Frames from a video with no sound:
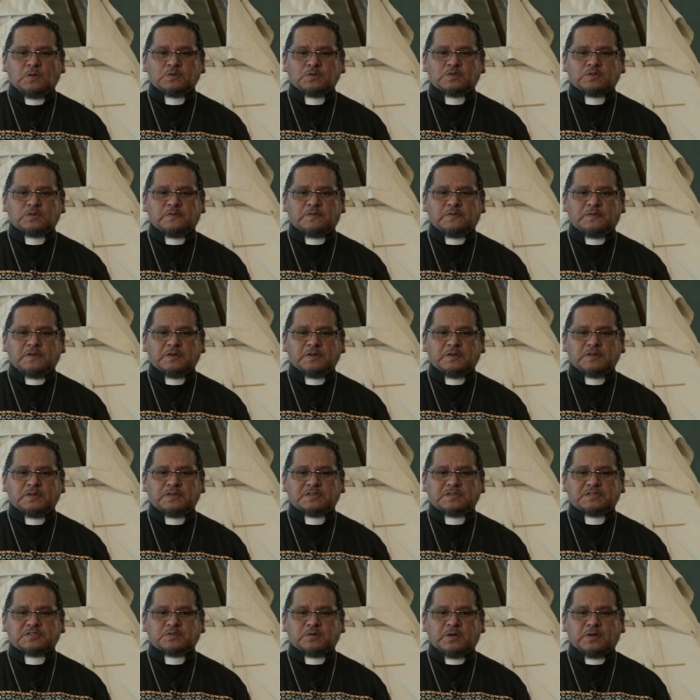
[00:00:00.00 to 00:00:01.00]
Those who feel
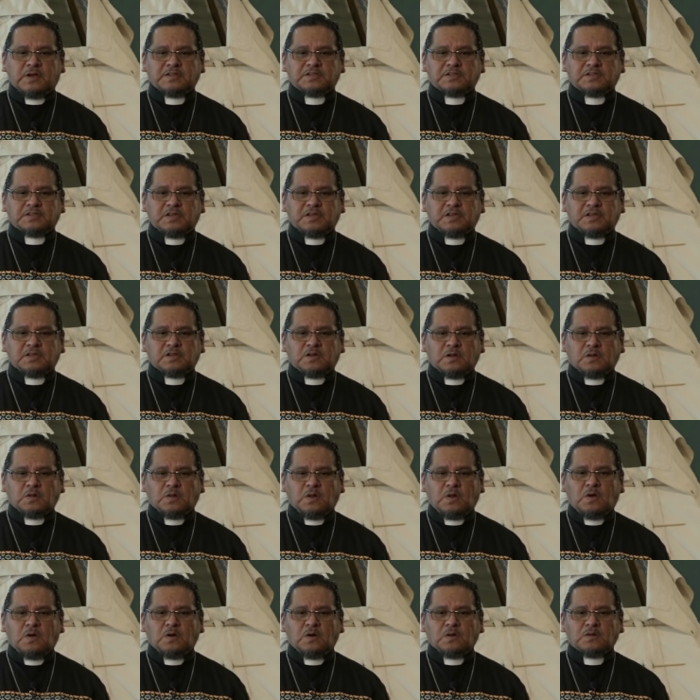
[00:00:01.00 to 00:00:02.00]
this tragedy in a
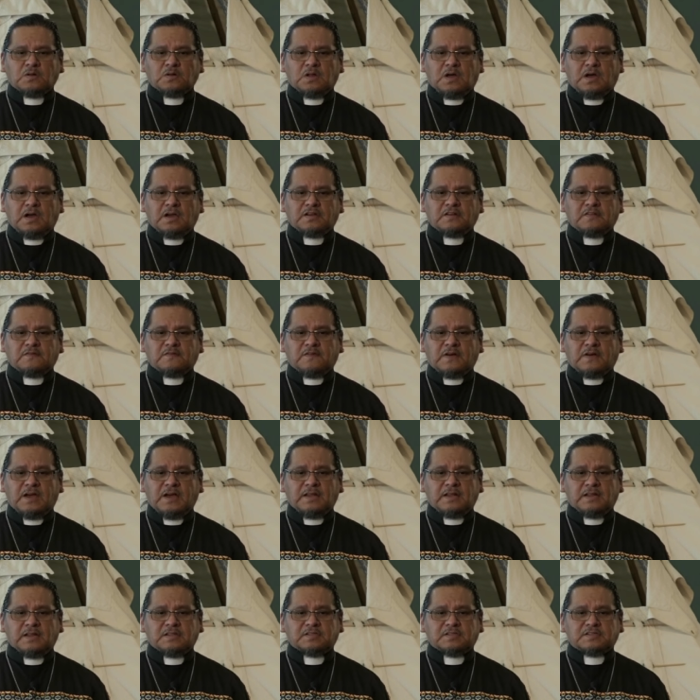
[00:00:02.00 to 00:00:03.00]
long line of
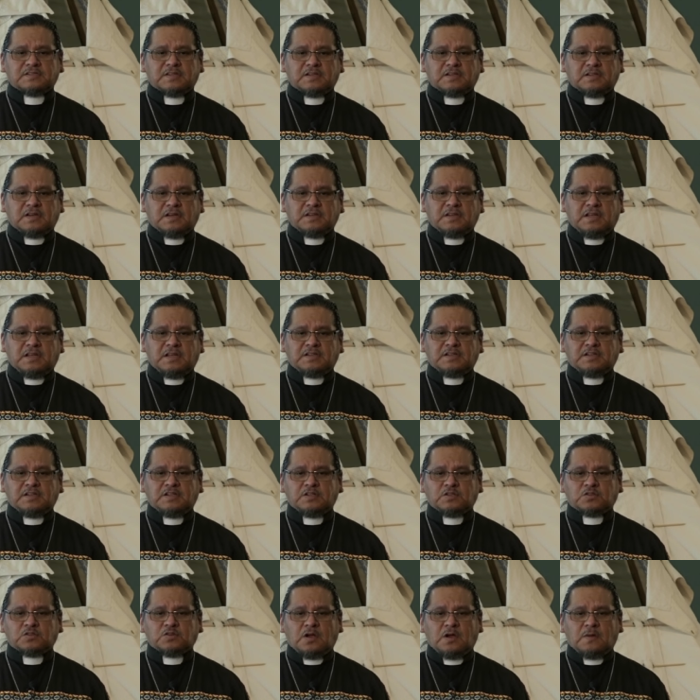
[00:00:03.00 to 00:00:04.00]
violence and
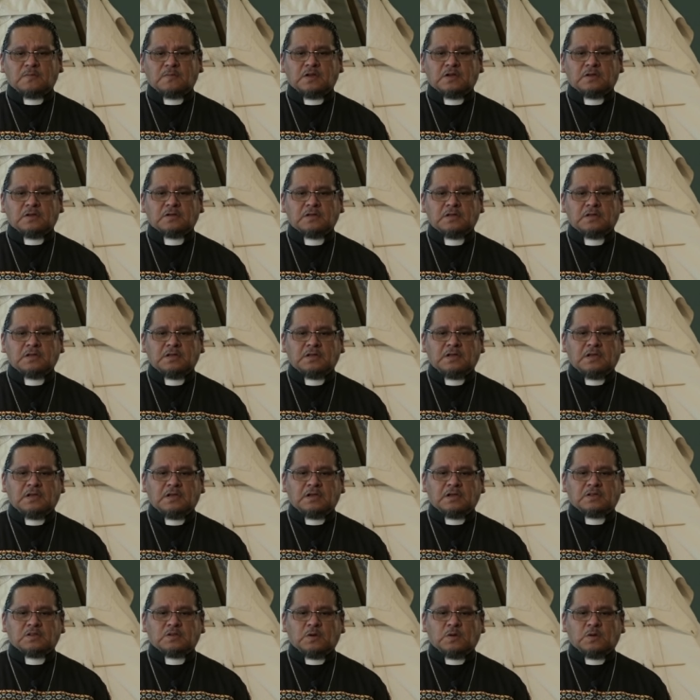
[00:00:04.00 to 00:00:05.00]
unending trauma,
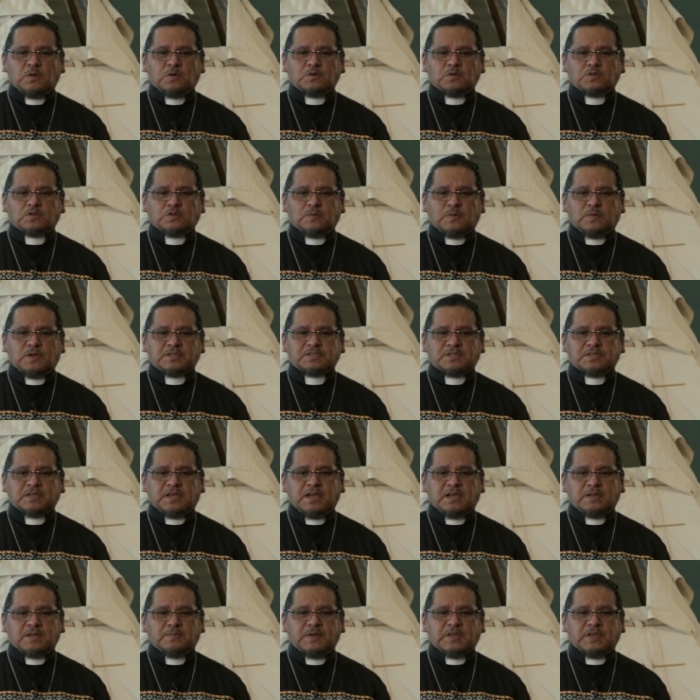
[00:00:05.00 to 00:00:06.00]
those who must
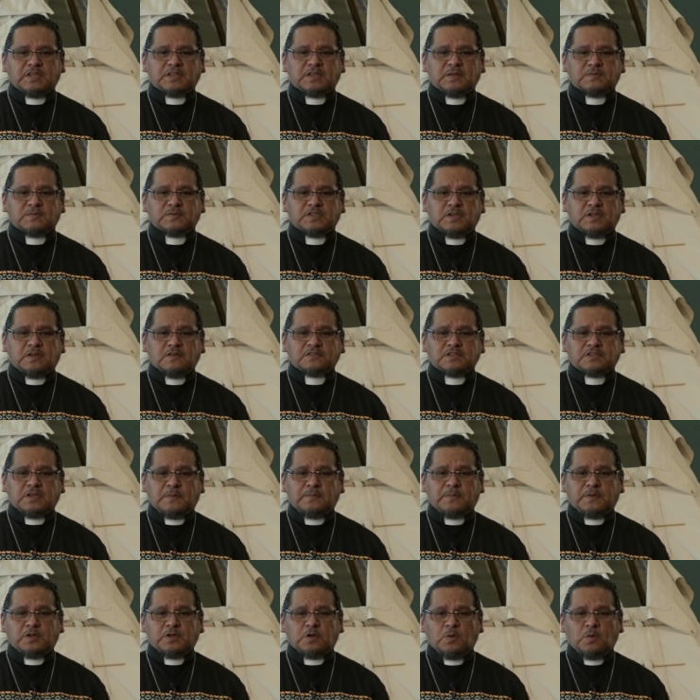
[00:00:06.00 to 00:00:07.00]
again pick themselves
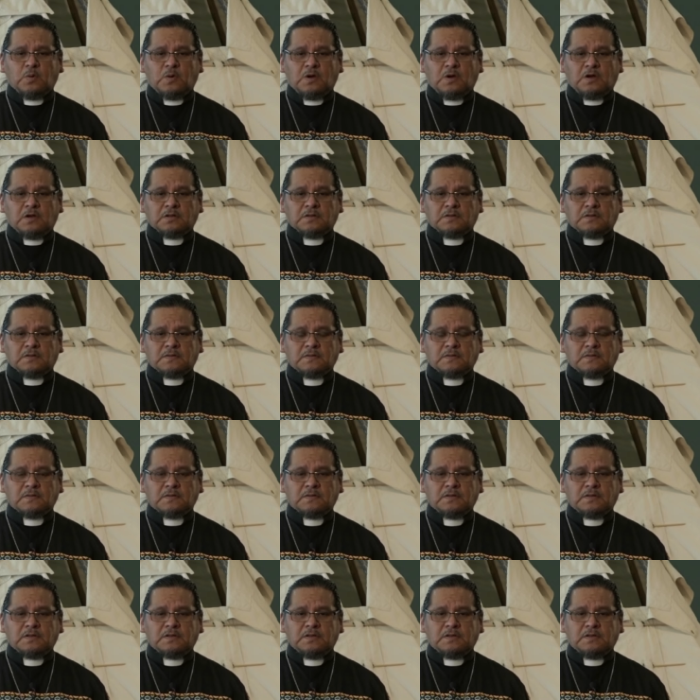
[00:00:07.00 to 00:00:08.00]
up and go on.
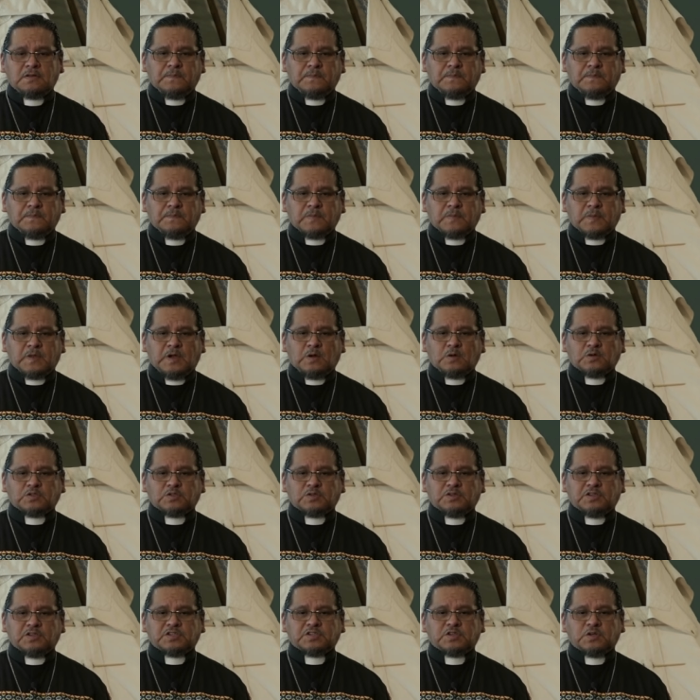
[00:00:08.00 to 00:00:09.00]
Our
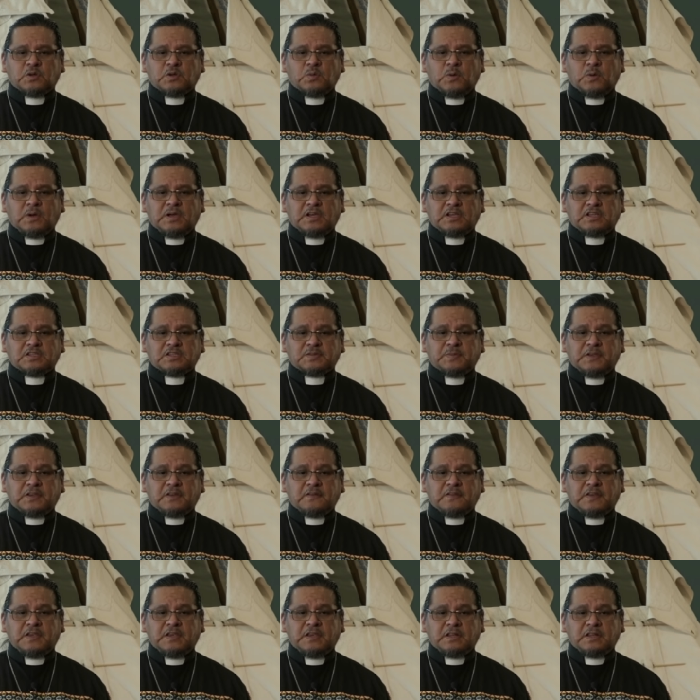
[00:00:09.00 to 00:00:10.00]
traditional ways
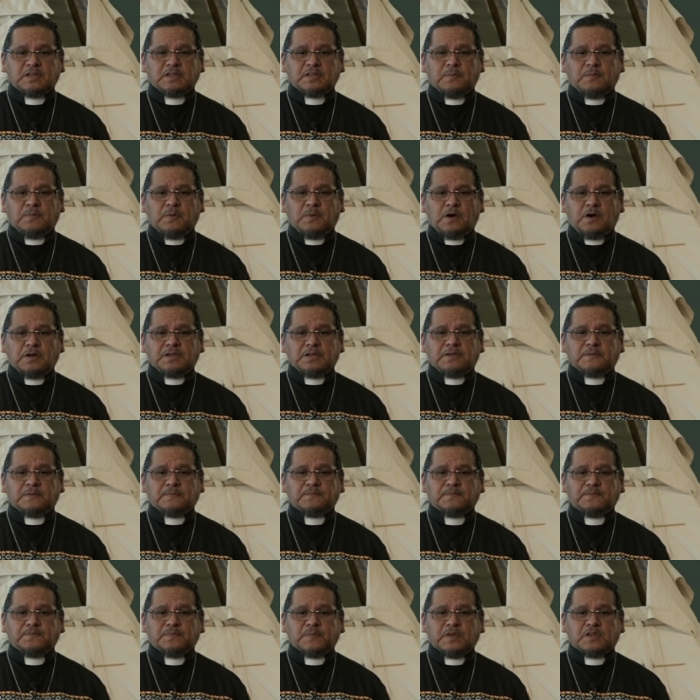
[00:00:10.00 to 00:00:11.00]
speak of healing the
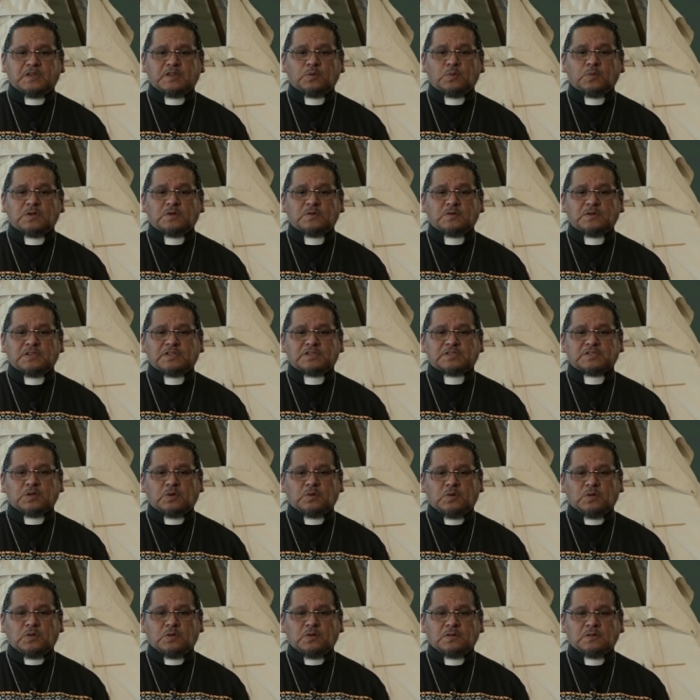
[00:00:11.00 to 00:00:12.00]
body and the weary
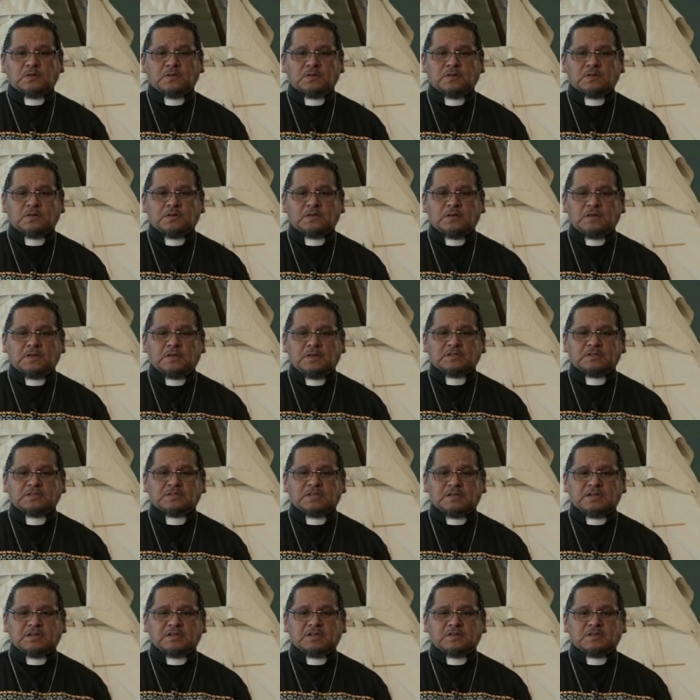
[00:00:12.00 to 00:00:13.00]
soul,
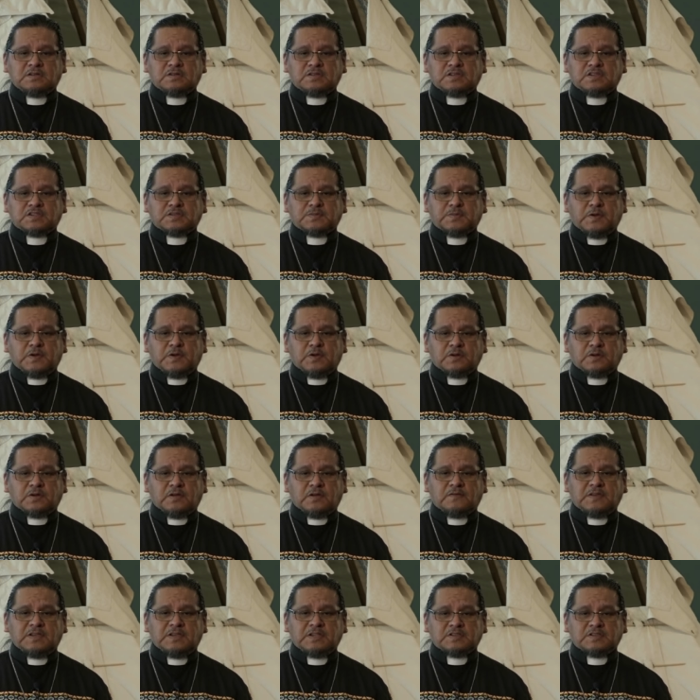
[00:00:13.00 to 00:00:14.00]
tending to the
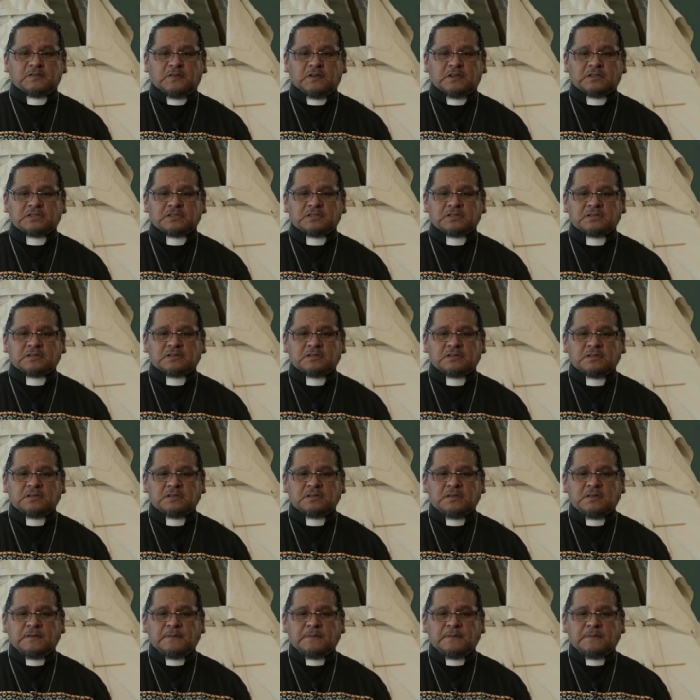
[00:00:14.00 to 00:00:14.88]
spirit of each of us,